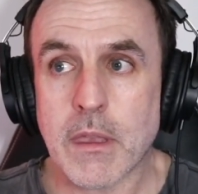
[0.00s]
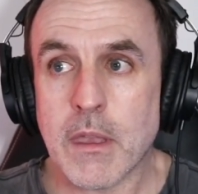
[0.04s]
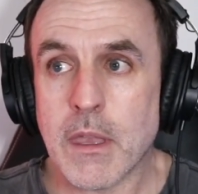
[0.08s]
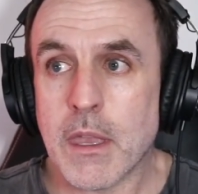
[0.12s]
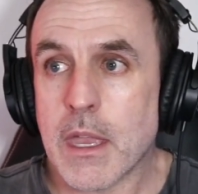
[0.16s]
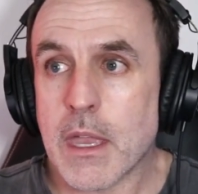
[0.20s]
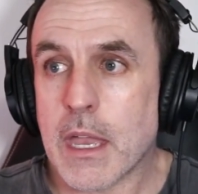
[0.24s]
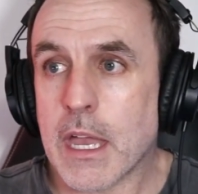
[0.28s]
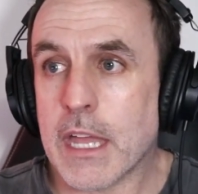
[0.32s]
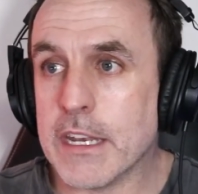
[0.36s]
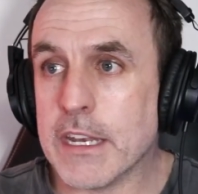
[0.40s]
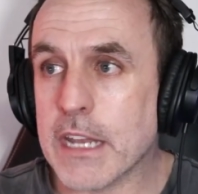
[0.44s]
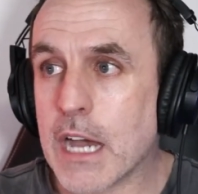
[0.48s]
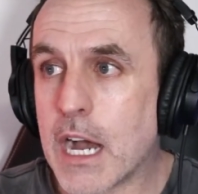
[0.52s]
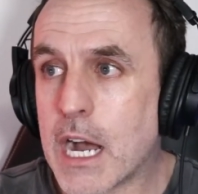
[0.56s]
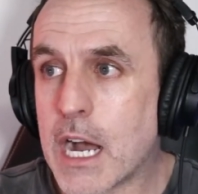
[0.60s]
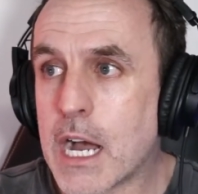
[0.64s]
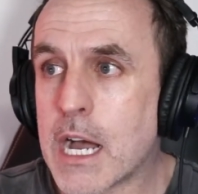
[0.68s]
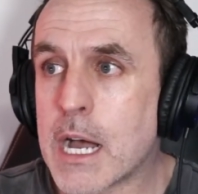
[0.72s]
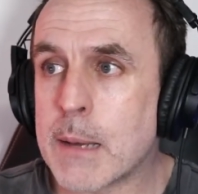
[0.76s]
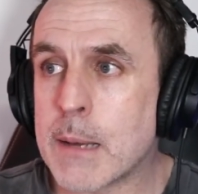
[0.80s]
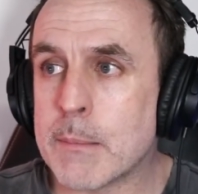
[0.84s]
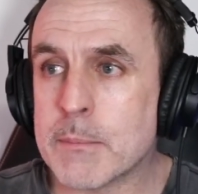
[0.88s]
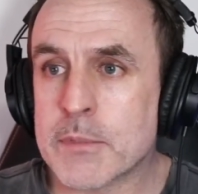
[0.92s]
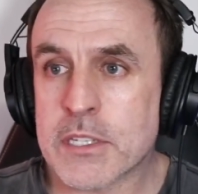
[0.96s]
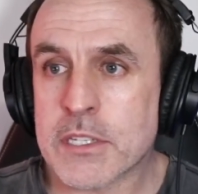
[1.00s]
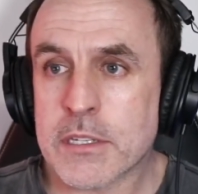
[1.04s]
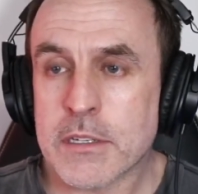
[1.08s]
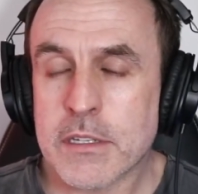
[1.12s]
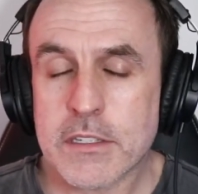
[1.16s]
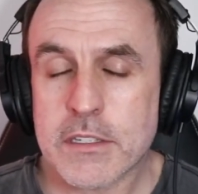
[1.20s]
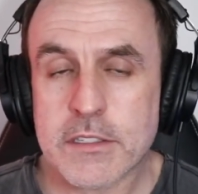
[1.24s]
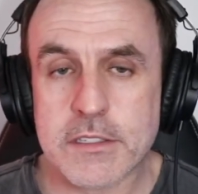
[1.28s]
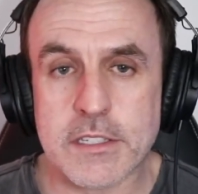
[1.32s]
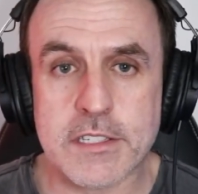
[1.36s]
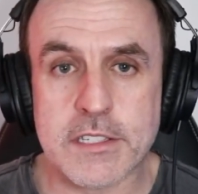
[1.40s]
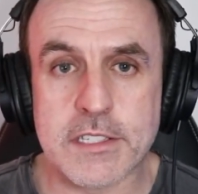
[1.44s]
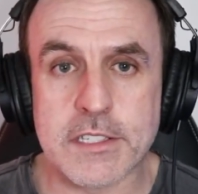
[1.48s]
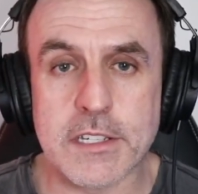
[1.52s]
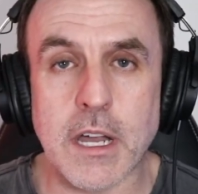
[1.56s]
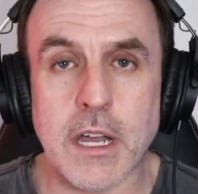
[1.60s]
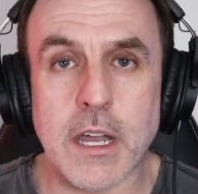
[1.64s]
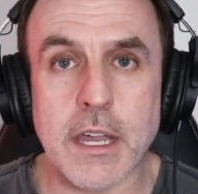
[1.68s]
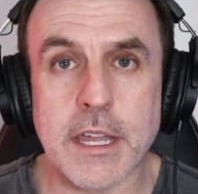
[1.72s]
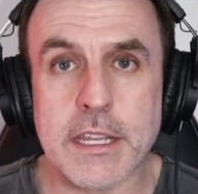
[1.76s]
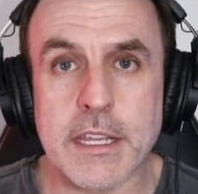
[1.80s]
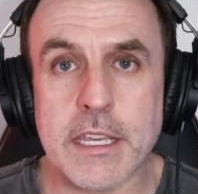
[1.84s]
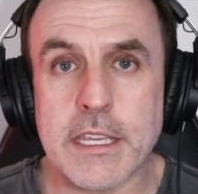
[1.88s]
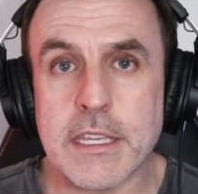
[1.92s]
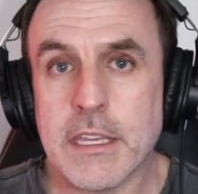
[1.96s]
An armed
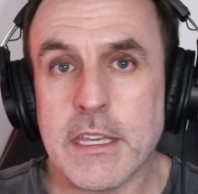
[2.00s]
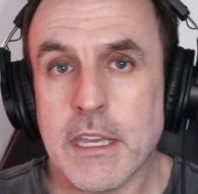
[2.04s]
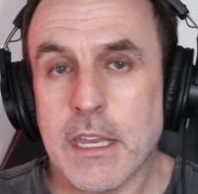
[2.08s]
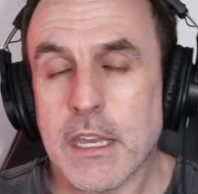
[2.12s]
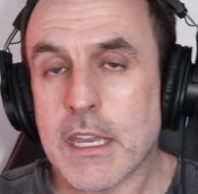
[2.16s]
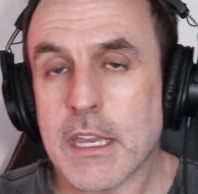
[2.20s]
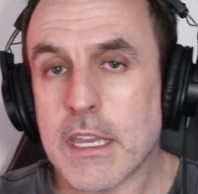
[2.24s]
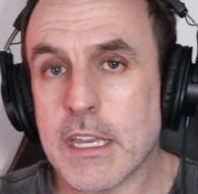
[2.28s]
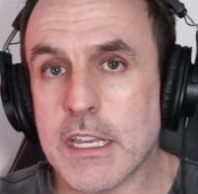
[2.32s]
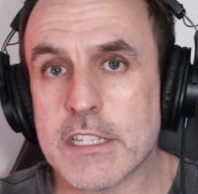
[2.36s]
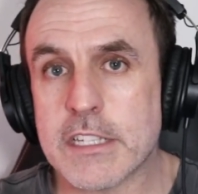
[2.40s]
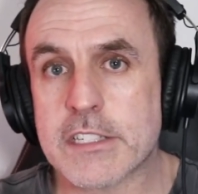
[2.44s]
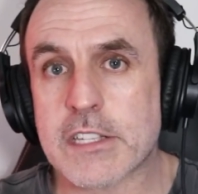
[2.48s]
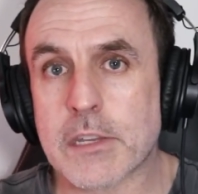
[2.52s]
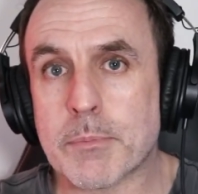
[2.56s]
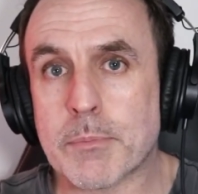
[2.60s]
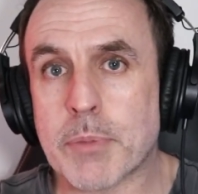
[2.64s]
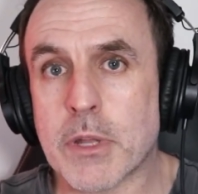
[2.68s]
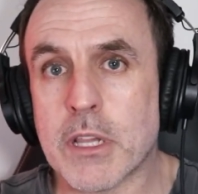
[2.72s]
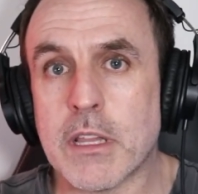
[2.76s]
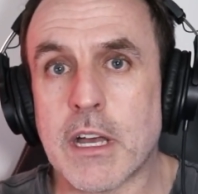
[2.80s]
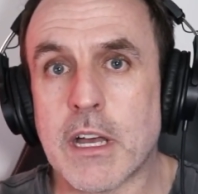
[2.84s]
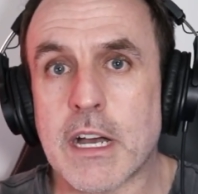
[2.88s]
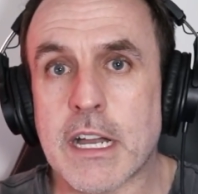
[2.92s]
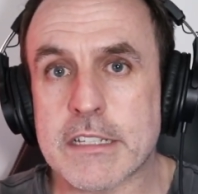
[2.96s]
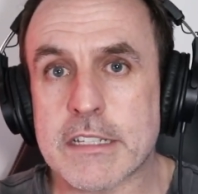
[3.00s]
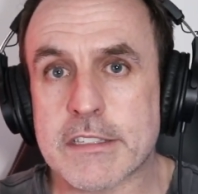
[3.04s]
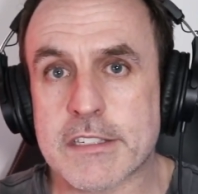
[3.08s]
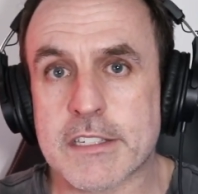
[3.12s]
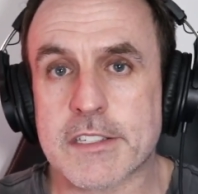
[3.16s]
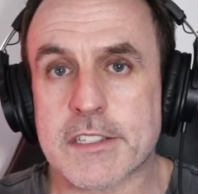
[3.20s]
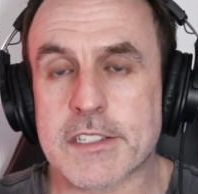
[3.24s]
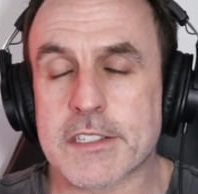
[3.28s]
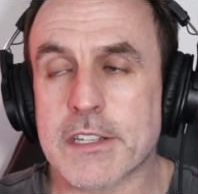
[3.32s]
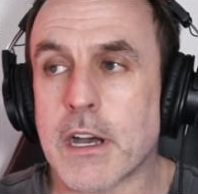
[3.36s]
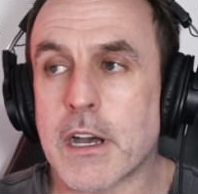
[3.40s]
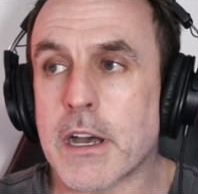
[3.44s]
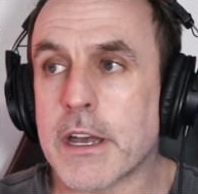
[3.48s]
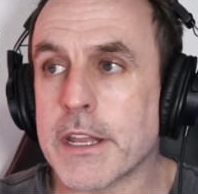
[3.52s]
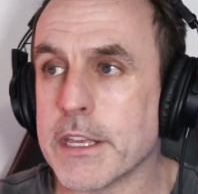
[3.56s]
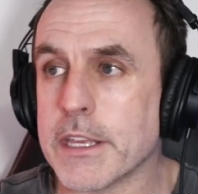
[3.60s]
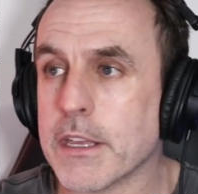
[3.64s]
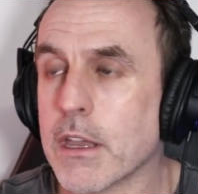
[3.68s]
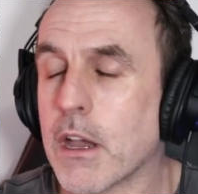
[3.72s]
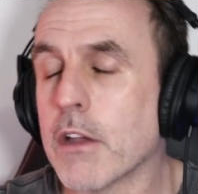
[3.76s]
society is a polite society.